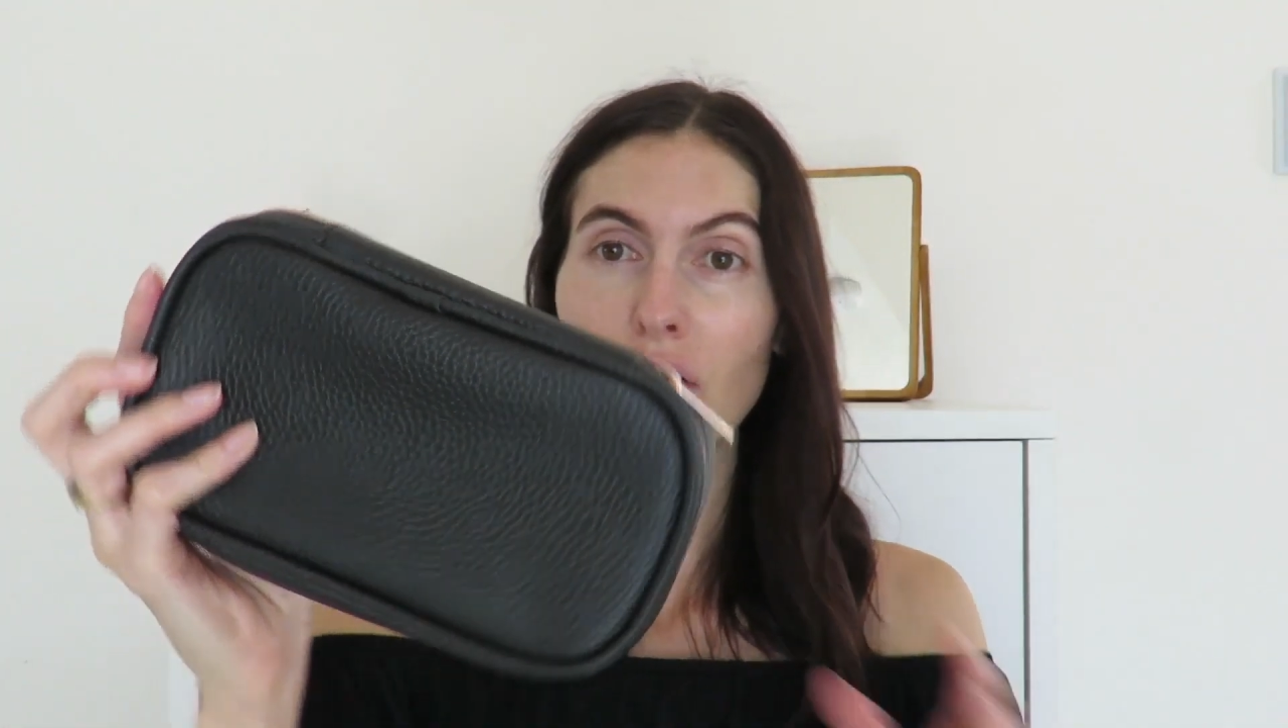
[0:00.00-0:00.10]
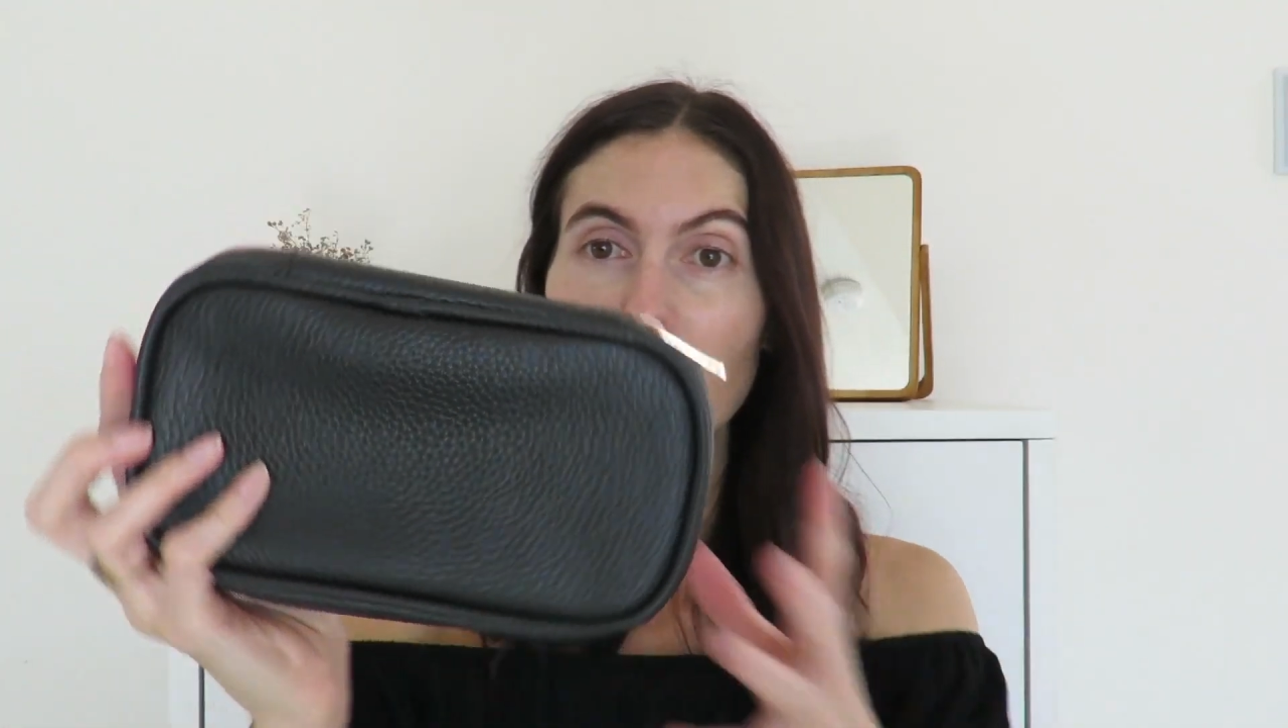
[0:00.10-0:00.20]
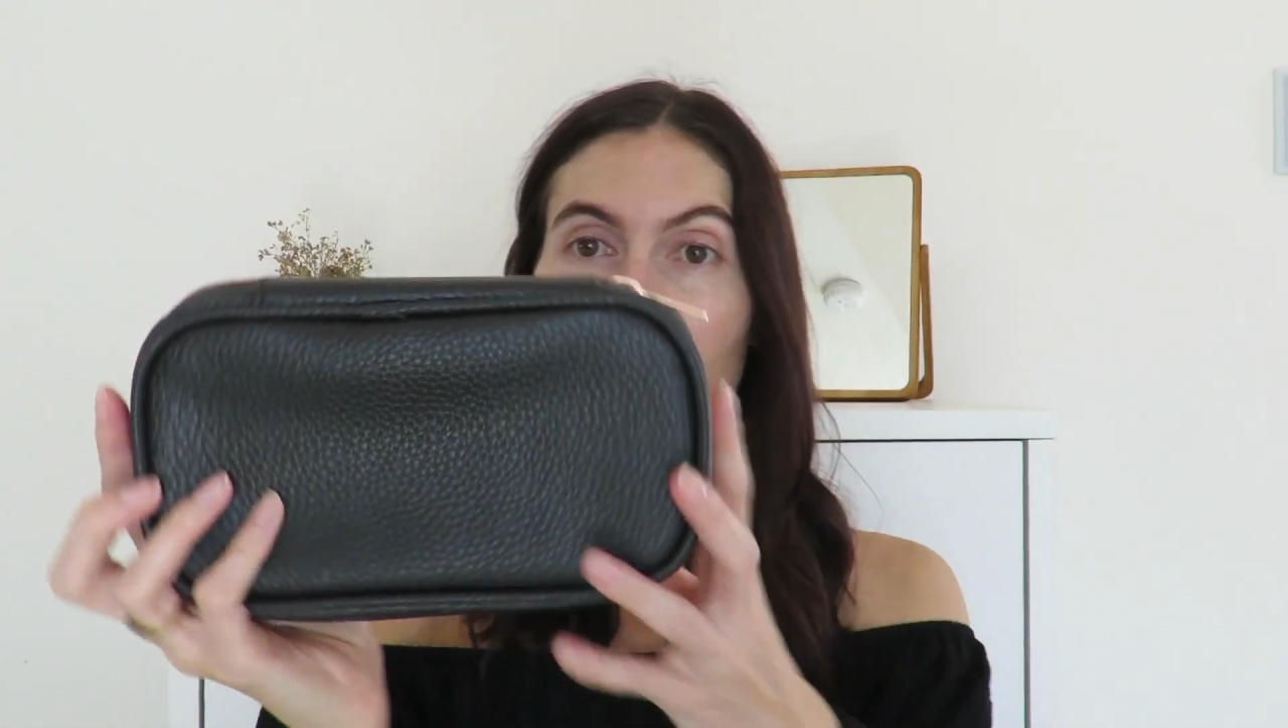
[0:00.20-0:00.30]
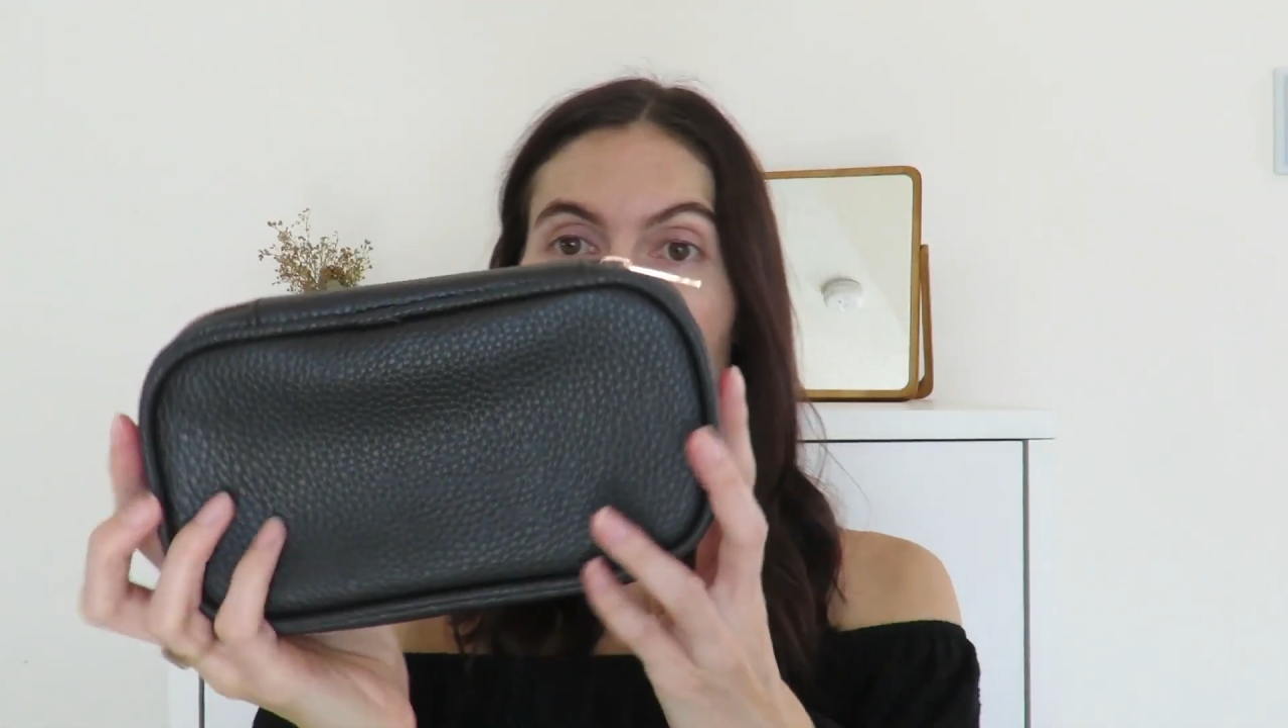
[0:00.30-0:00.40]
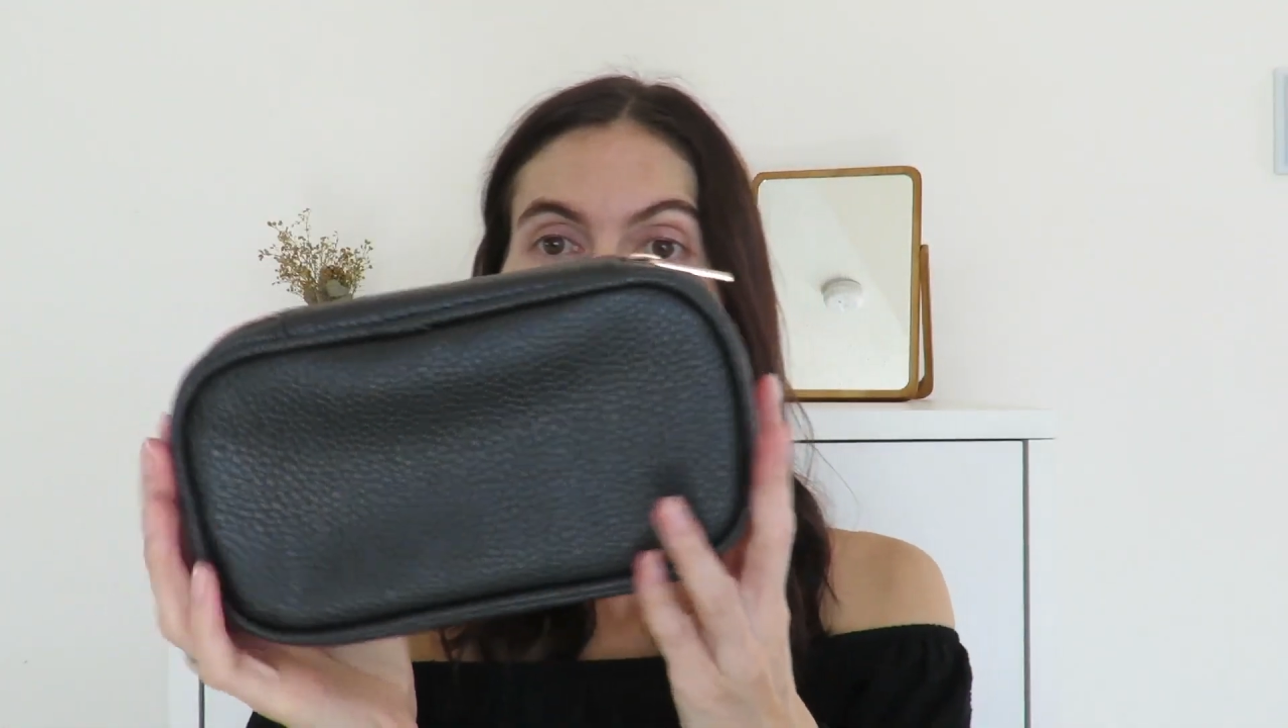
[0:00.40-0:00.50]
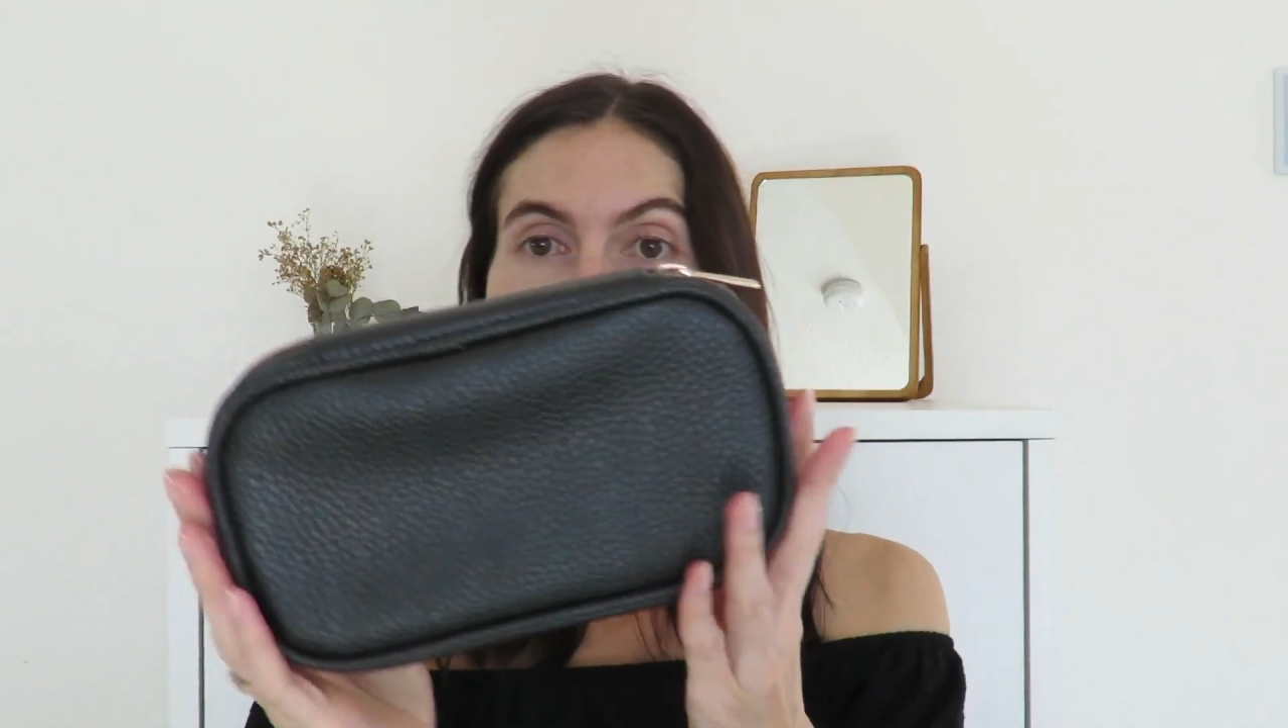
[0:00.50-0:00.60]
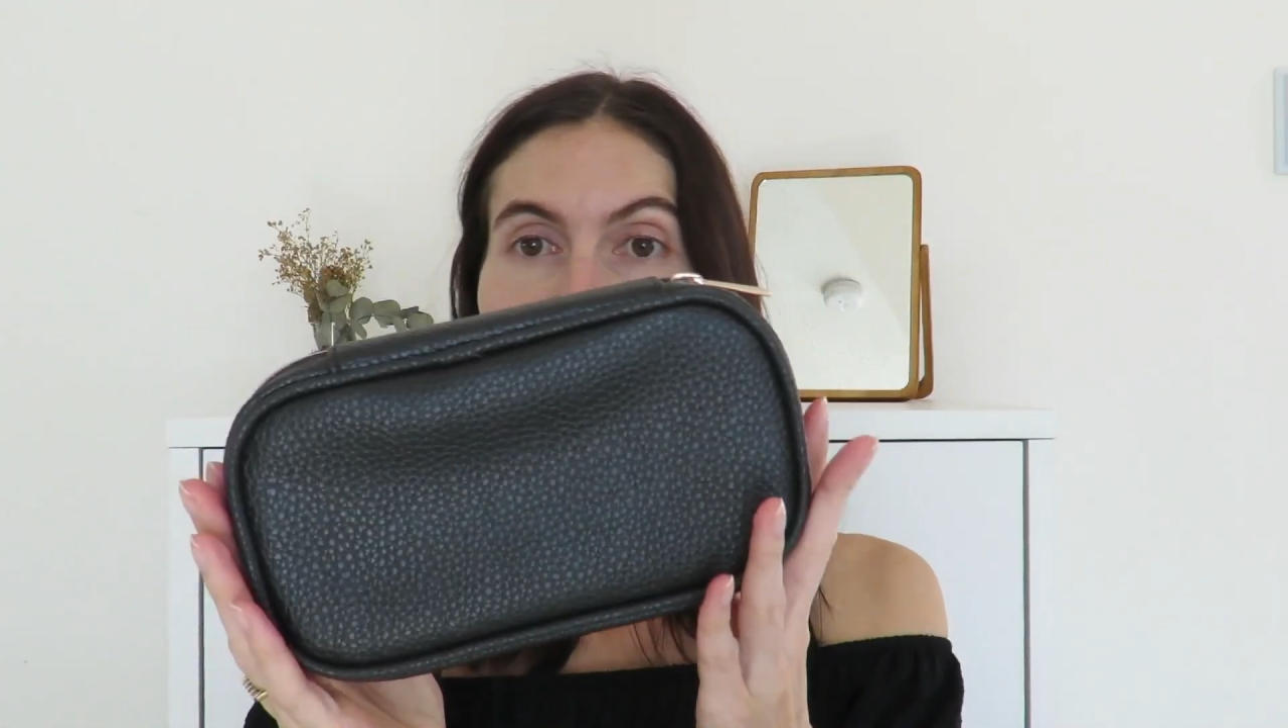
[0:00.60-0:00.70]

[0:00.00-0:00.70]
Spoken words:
cute